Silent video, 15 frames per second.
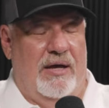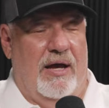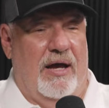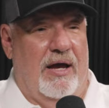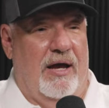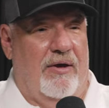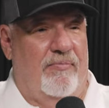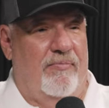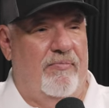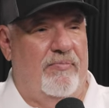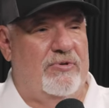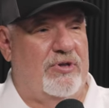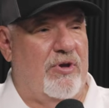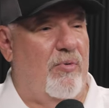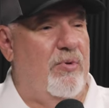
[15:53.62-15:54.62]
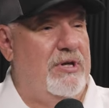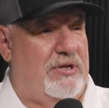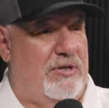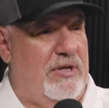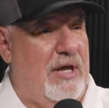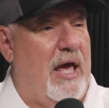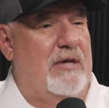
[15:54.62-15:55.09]
Um, Love that. So we,
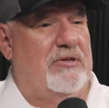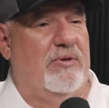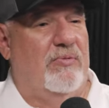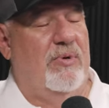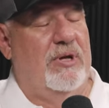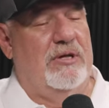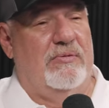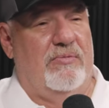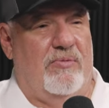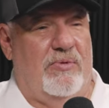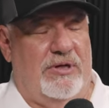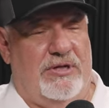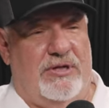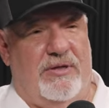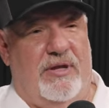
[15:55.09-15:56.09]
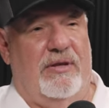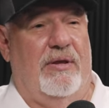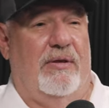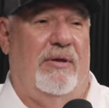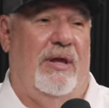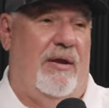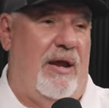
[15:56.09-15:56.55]
yeah, so we, we
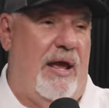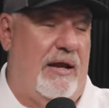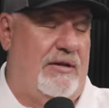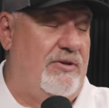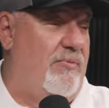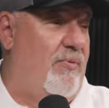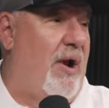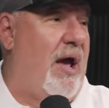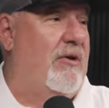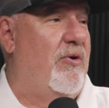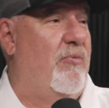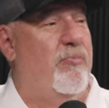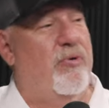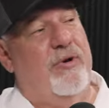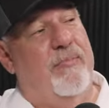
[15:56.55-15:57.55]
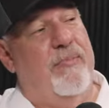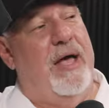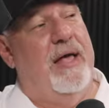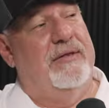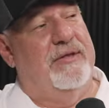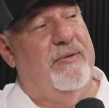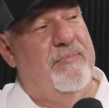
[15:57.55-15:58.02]
yeah, actually Rocco put him
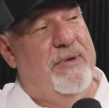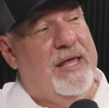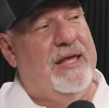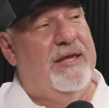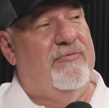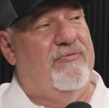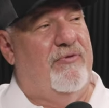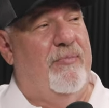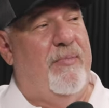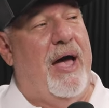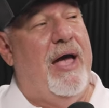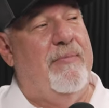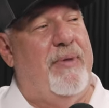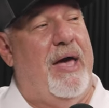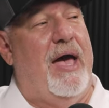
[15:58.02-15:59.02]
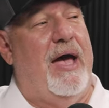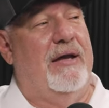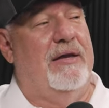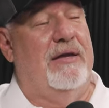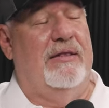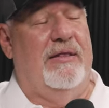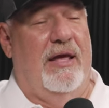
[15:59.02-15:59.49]
on to me for my
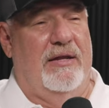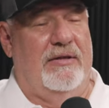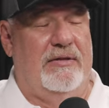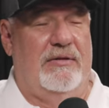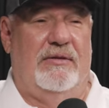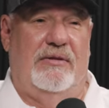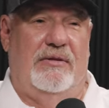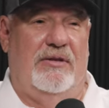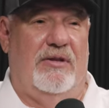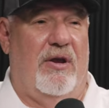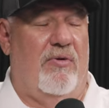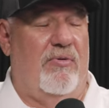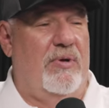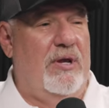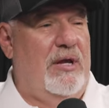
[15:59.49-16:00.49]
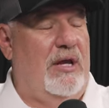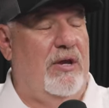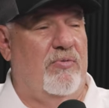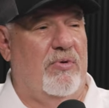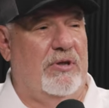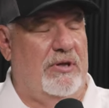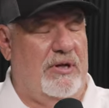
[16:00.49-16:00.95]
back, and then you know
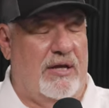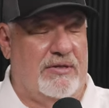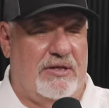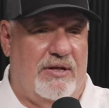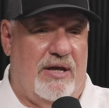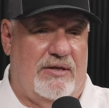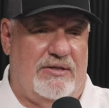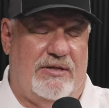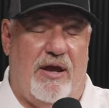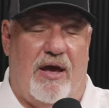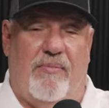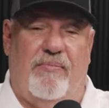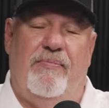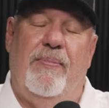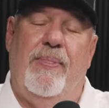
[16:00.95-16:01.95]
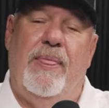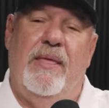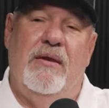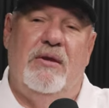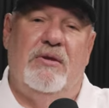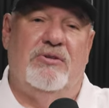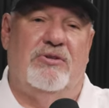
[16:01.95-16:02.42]
he really does a nice job.
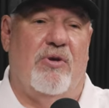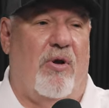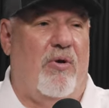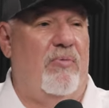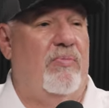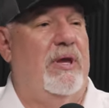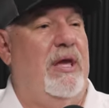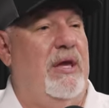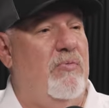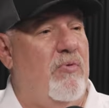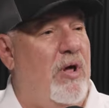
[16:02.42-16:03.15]
So he